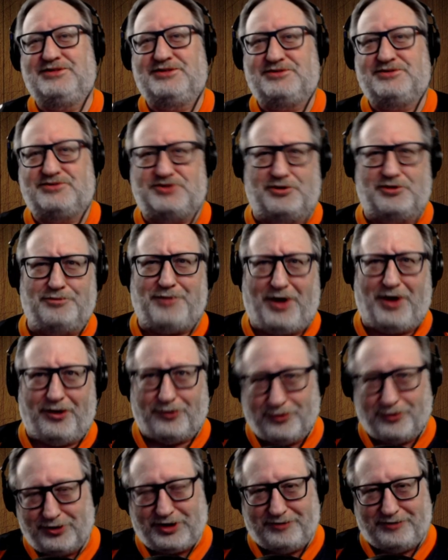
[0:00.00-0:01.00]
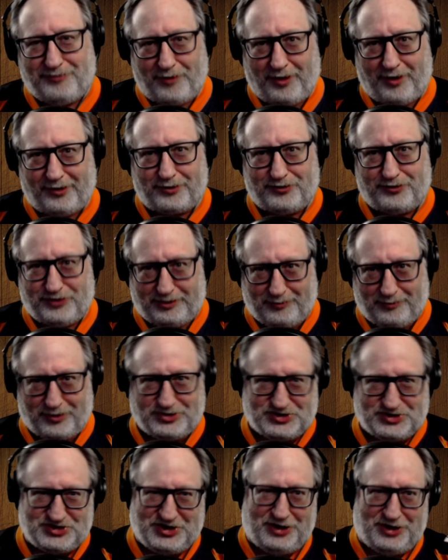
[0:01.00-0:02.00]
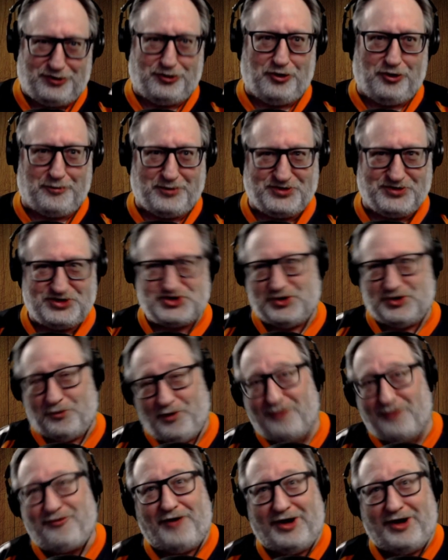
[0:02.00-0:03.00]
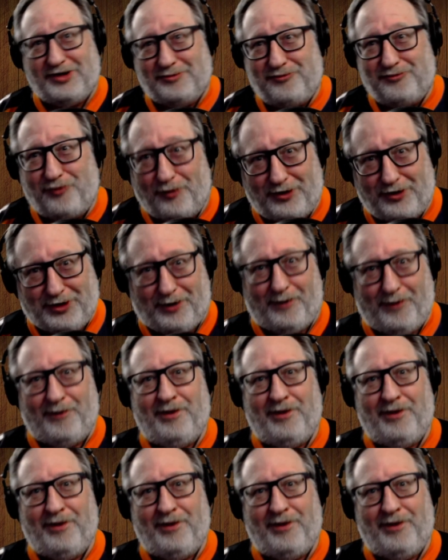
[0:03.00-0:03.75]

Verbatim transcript: don't bother looking for articles anymore. Just enter your position and we'll find them for you.